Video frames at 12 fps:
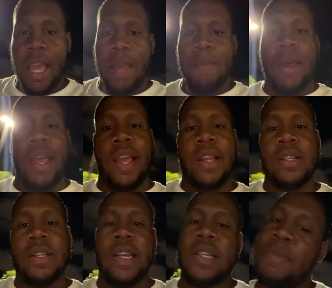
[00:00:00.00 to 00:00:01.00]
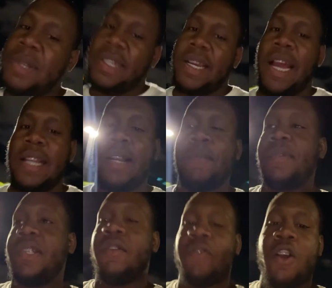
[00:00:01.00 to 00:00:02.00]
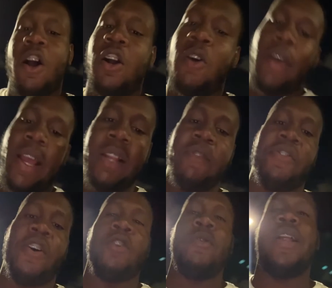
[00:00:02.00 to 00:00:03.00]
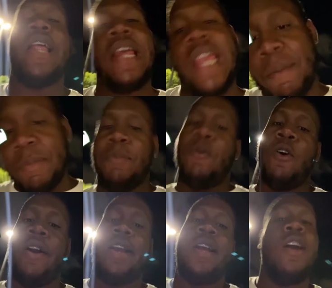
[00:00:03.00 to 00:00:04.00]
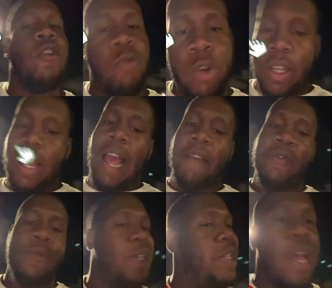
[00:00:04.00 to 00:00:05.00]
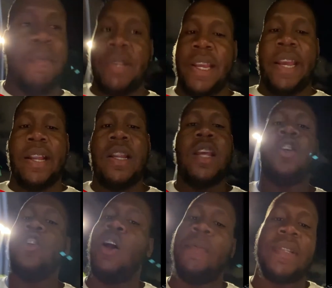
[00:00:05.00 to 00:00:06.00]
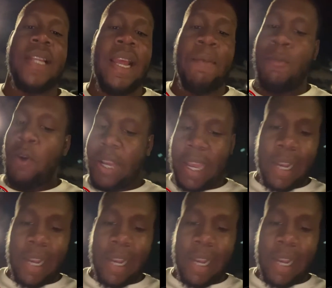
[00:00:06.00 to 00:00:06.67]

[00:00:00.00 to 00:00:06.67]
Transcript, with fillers: Hey man, this Mr. Goddamn Show. Y'all go ahead and fuck with Hit Me Boy, Real Life, we tapped in, you know what I'm saying?